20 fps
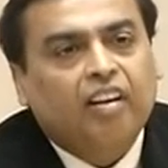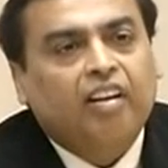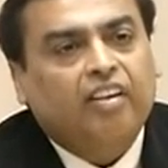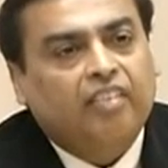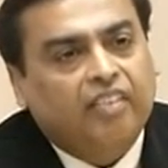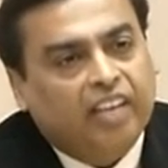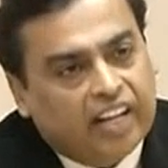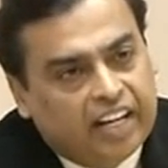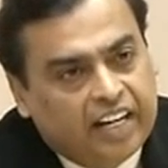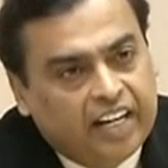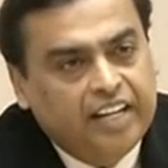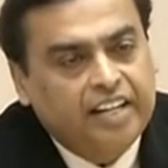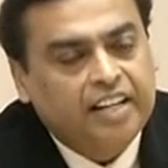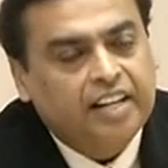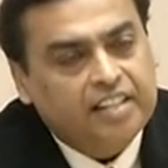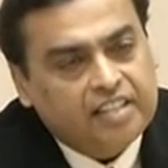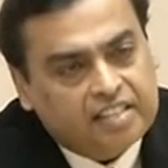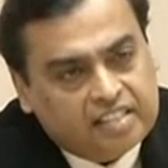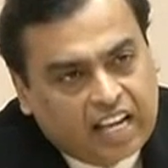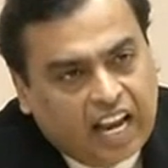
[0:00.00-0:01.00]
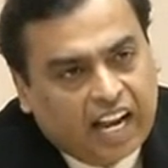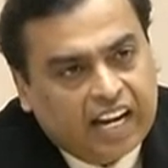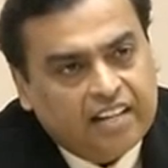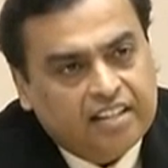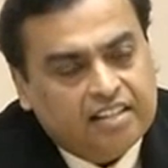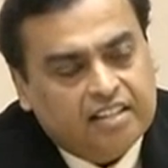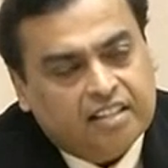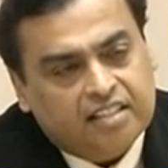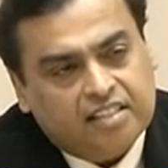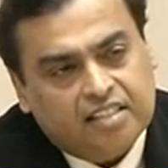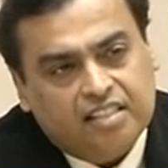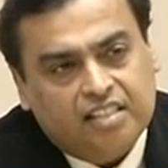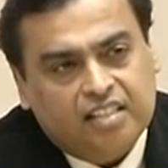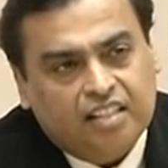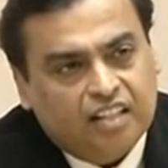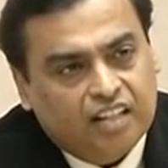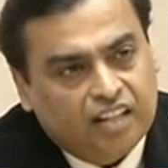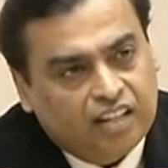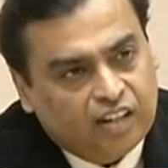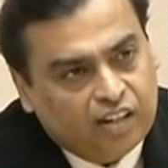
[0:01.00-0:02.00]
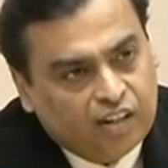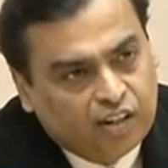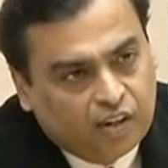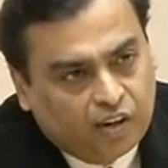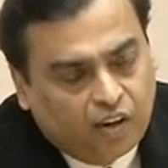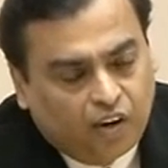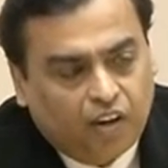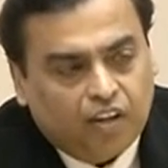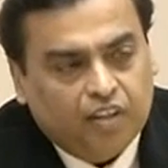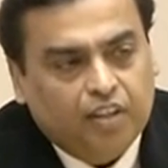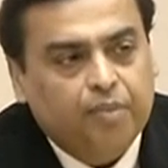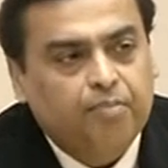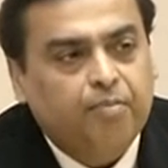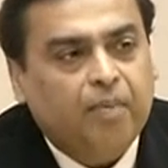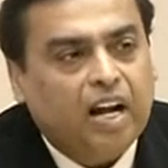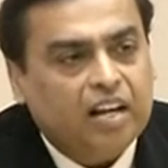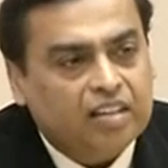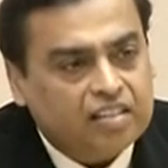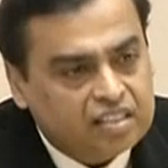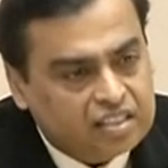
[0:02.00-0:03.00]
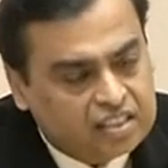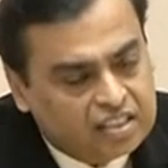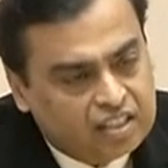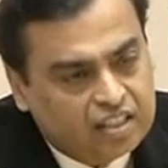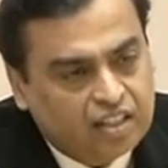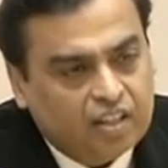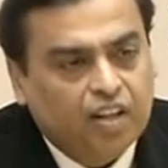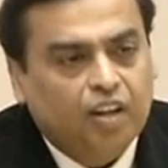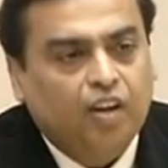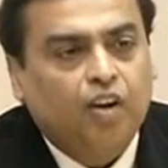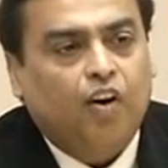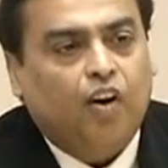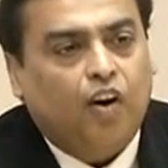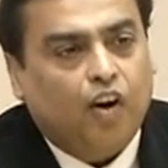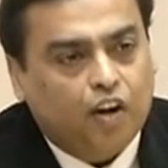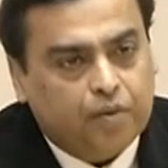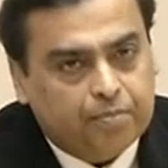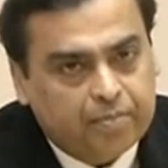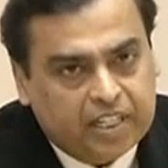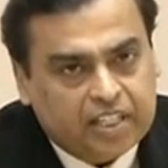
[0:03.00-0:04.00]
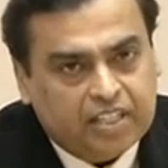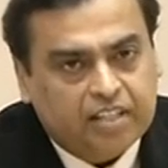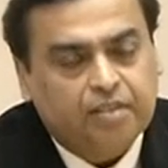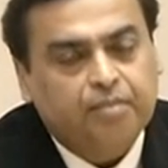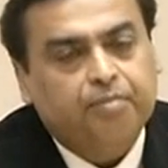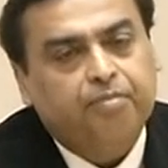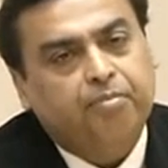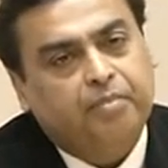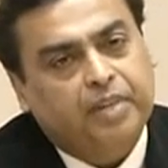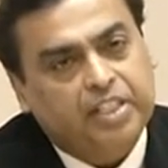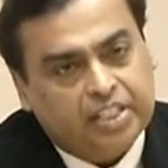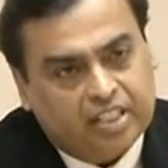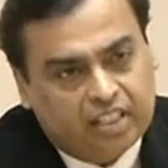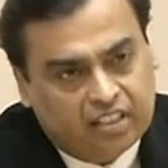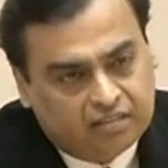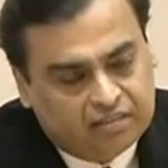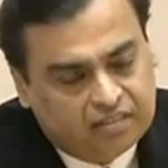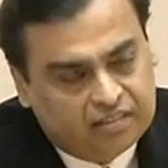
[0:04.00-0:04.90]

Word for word: the Indian scientists on the Mars orbiter mission.